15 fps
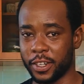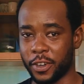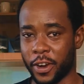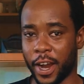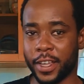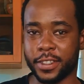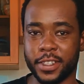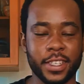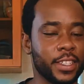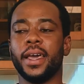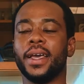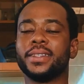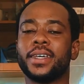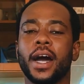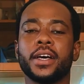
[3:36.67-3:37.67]
All right,
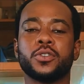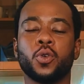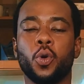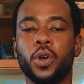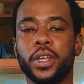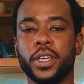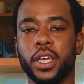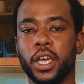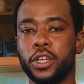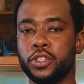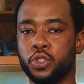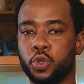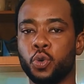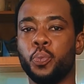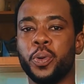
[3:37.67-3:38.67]
it has only
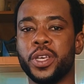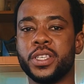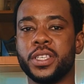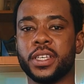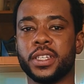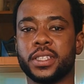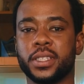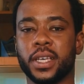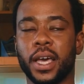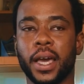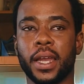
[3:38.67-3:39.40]
two pieces,